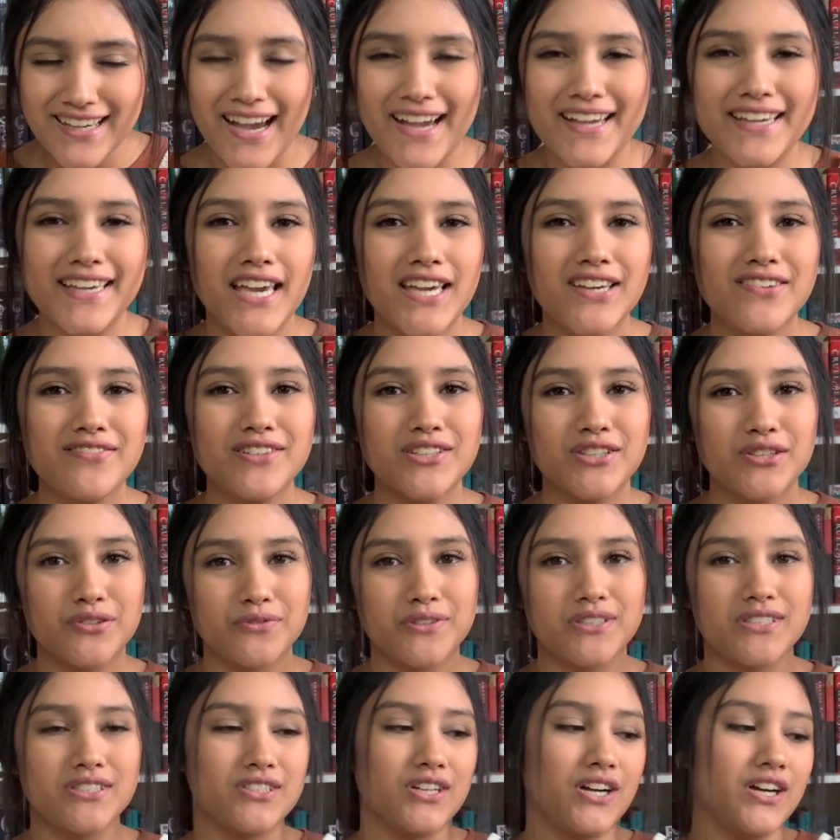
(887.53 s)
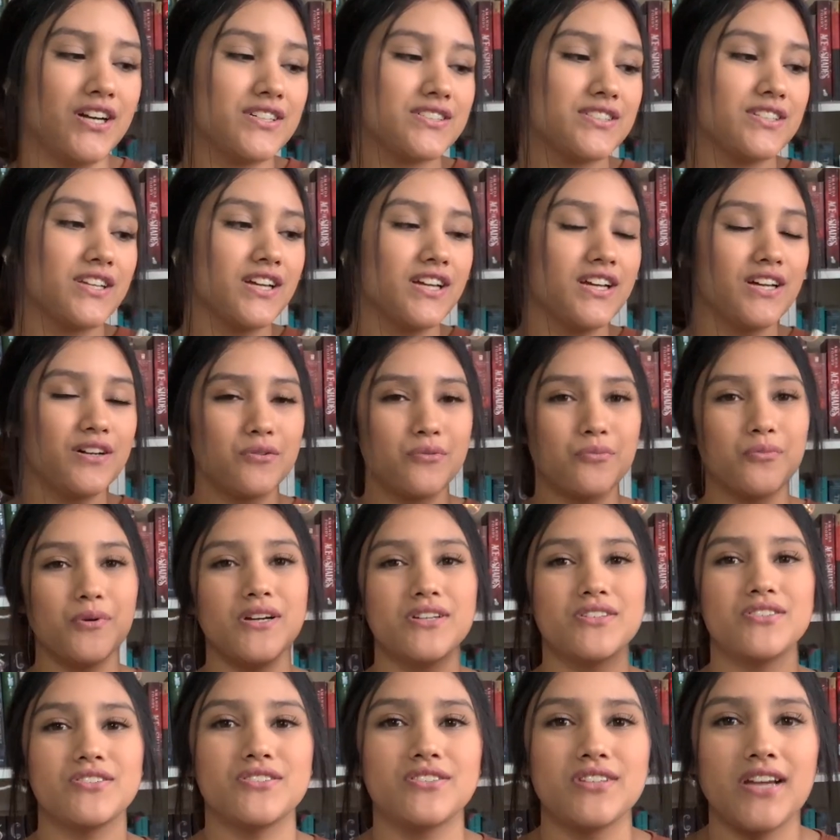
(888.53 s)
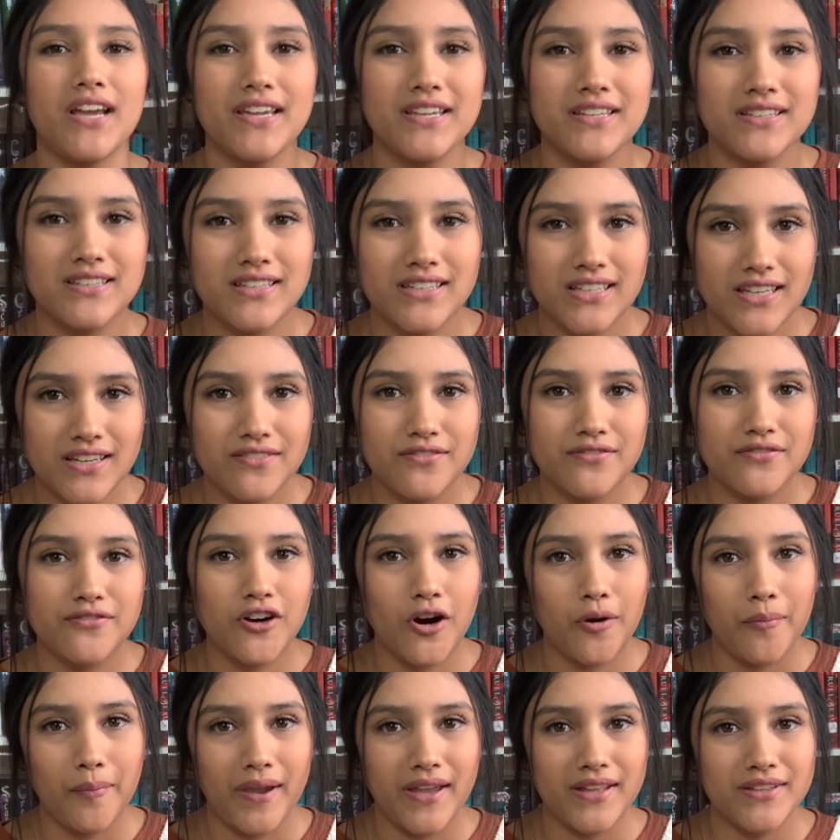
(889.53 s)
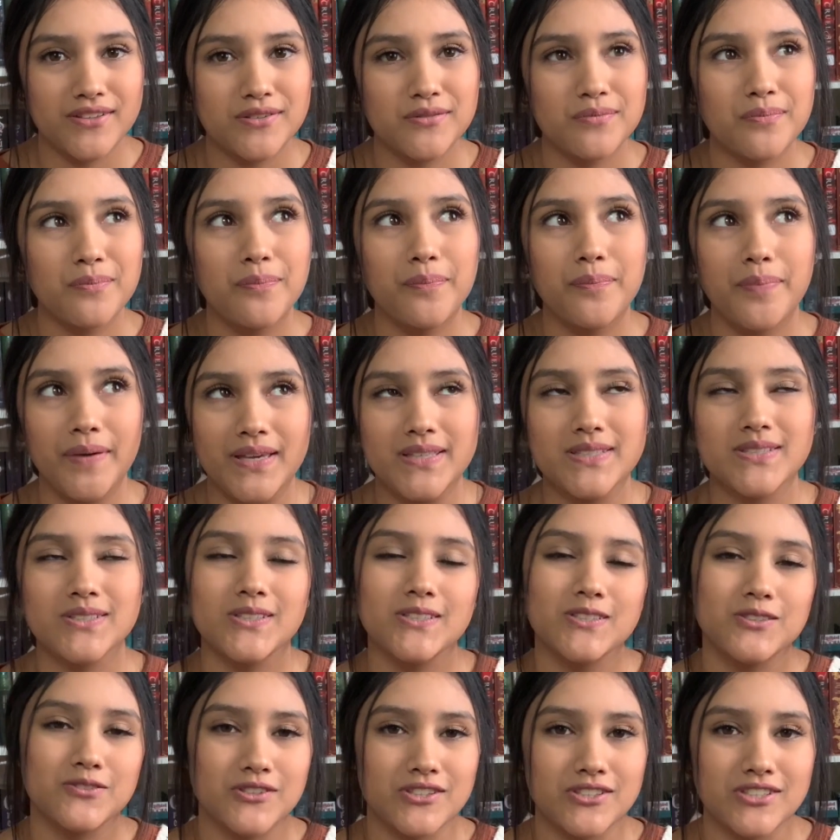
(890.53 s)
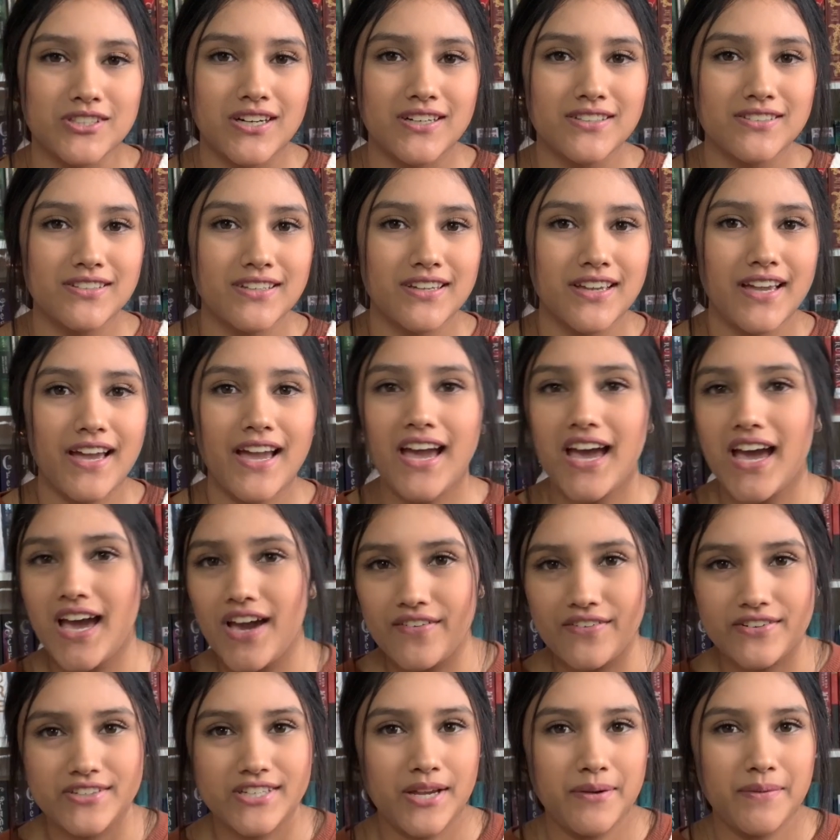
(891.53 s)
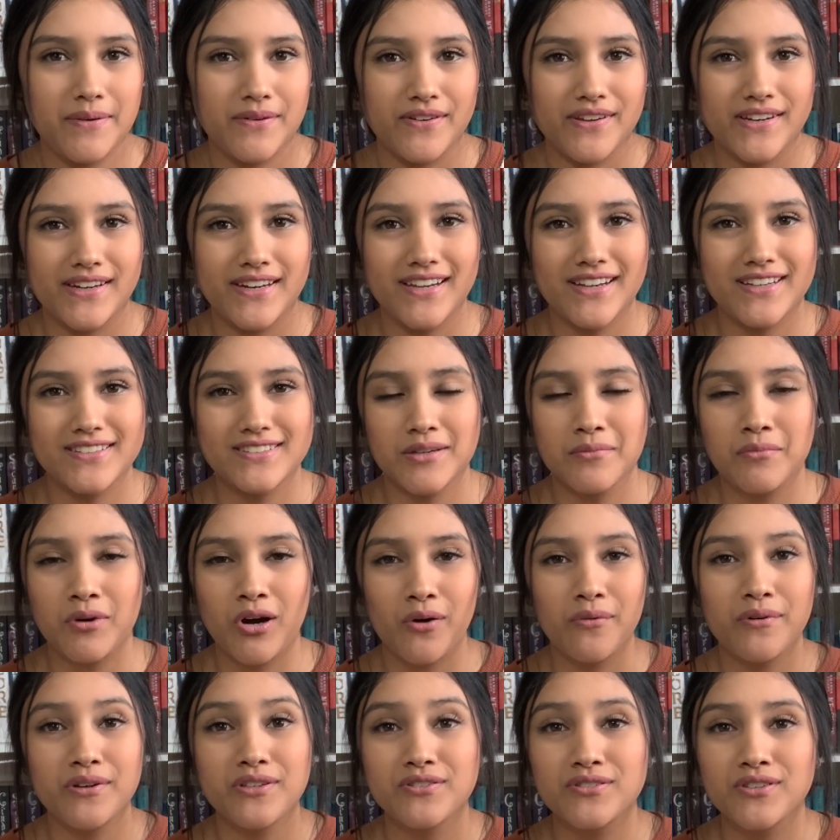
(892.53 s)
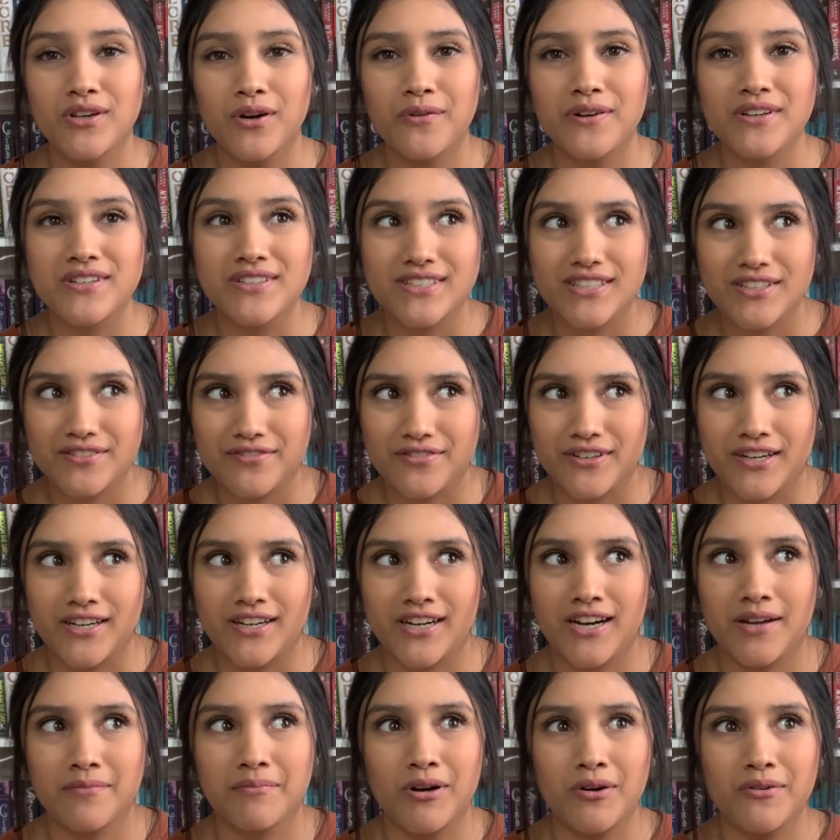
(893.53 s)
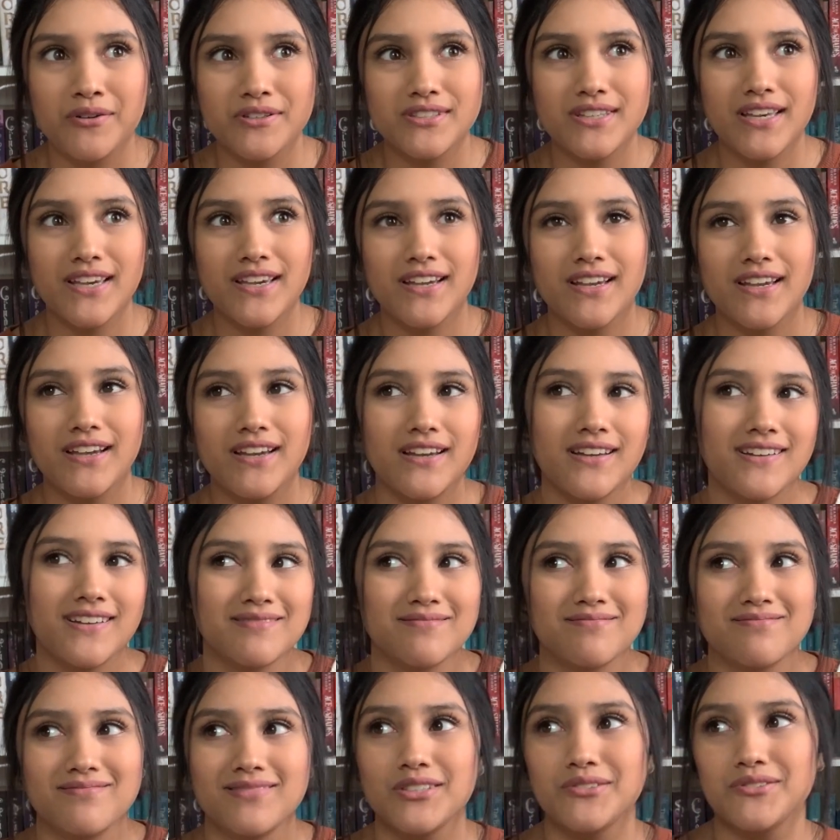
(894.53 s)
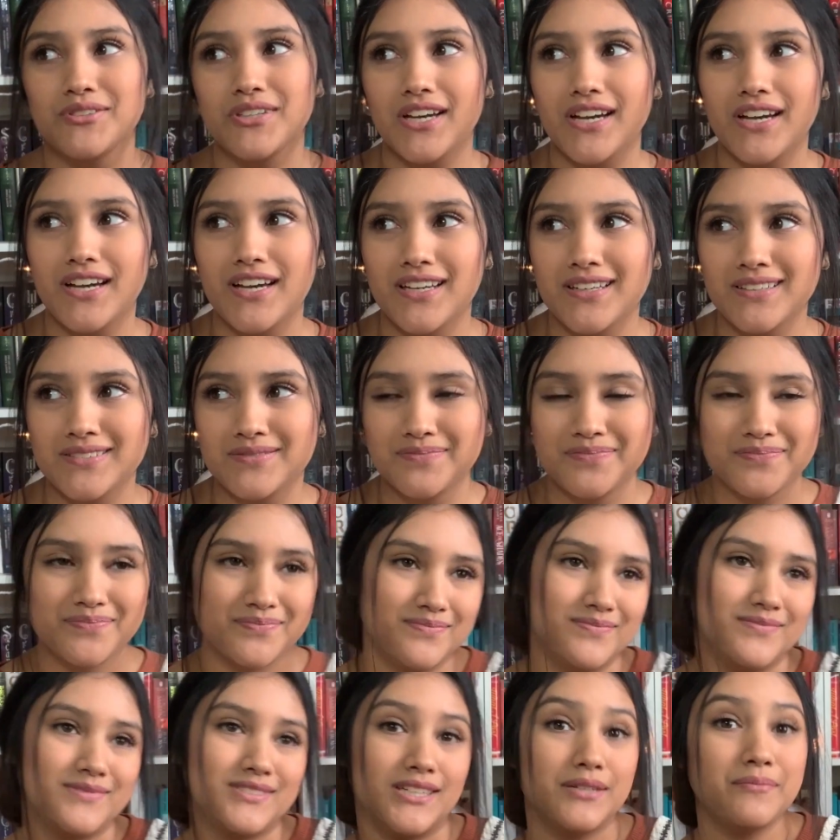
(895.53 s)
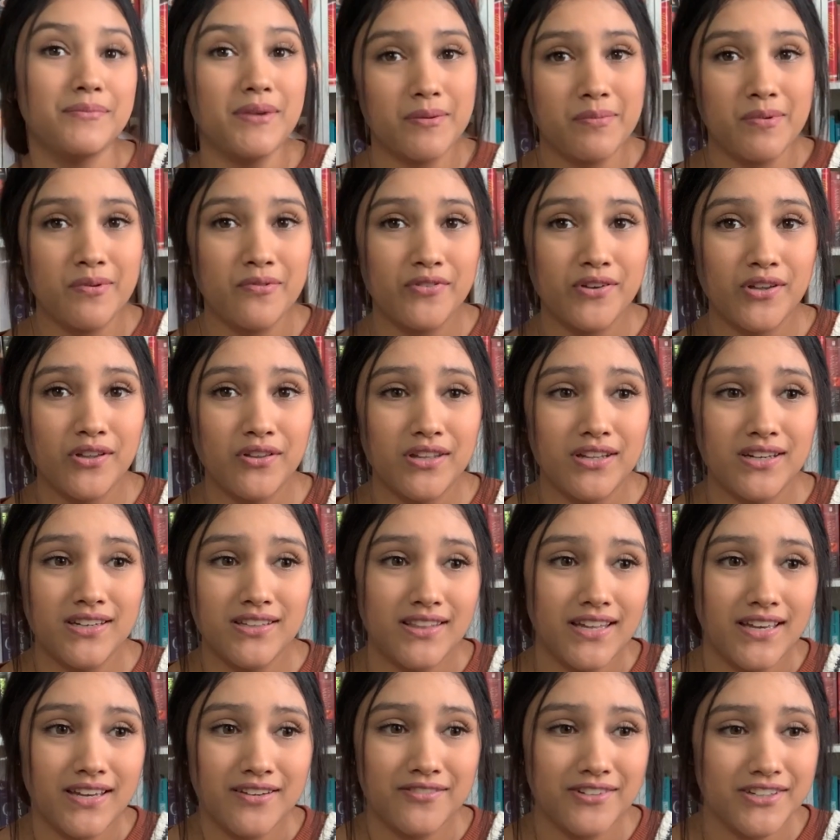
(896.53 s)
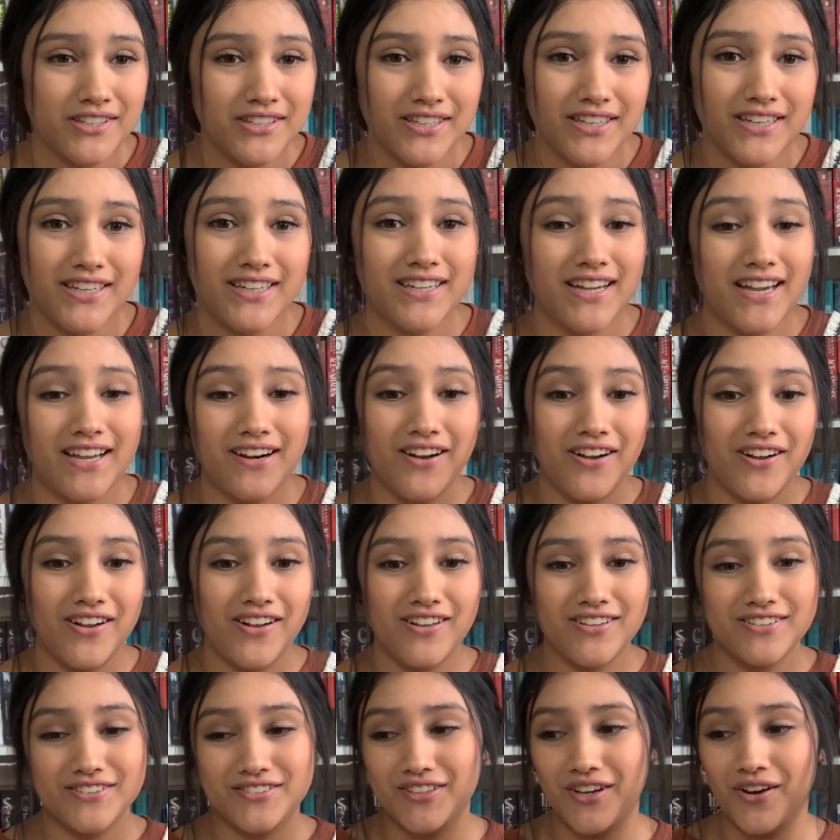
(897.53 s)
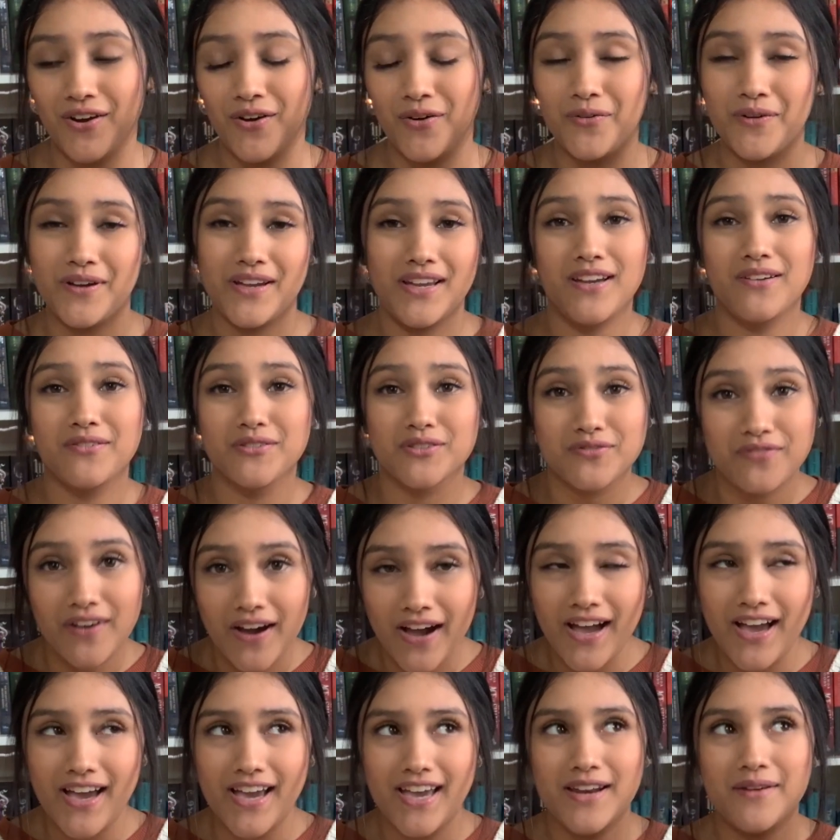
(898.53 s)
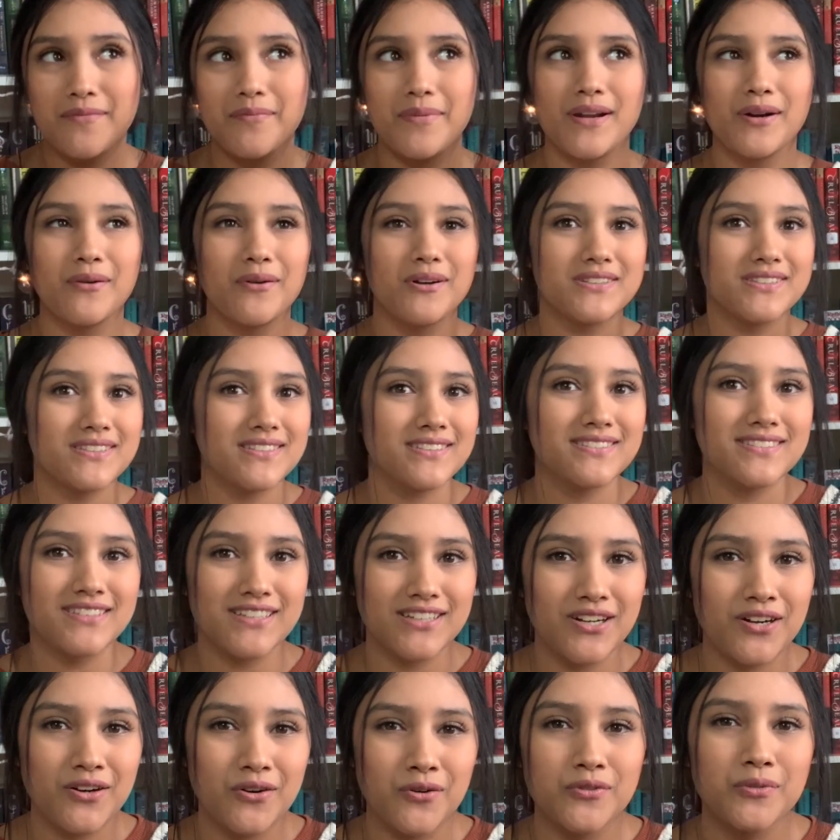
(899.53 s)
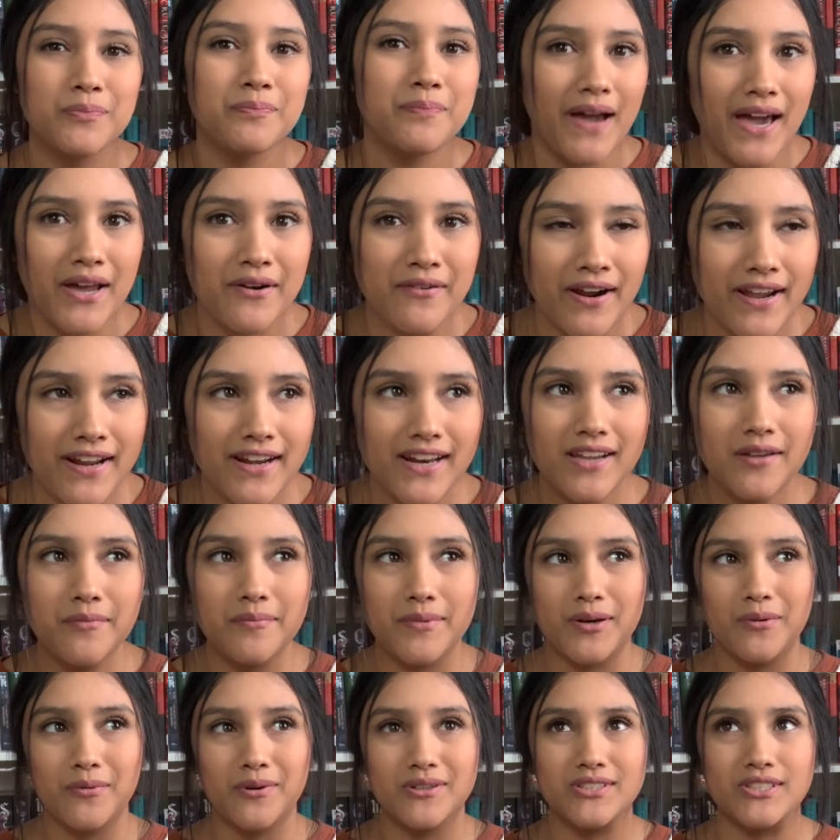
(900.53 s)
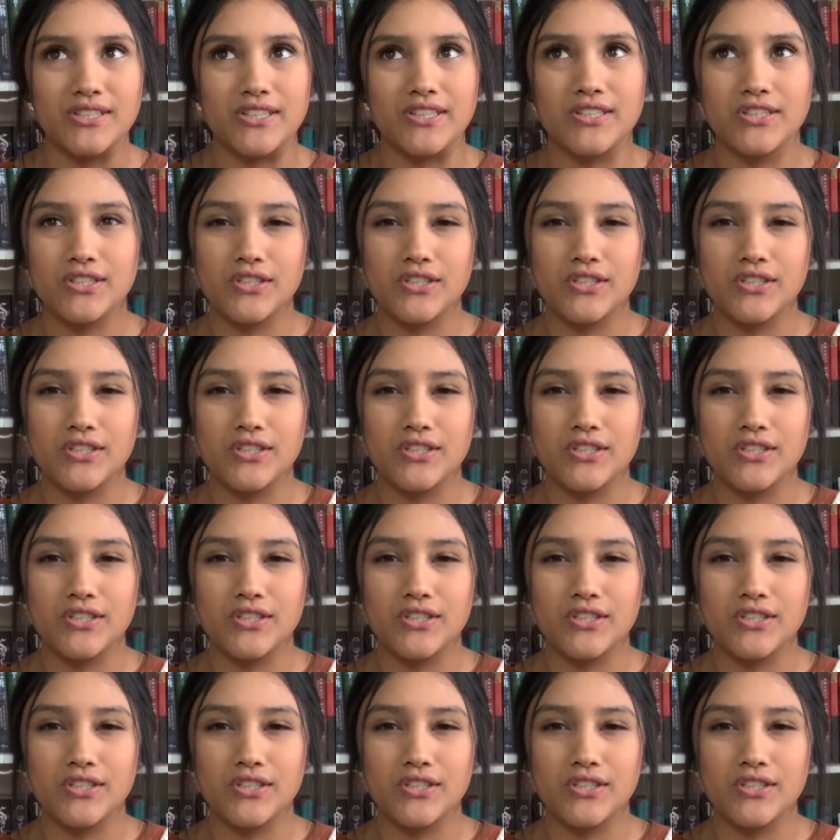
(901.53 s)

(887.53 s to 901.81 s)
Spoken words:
I gave it 3 stars, which I give romance basically 3 stars like every time I read it, because I'm always so indifferent. I'm always like, it was good, didn't make me feel anything really at all, so it was fine, but it wasn't, you know, bad writing, but it wasn't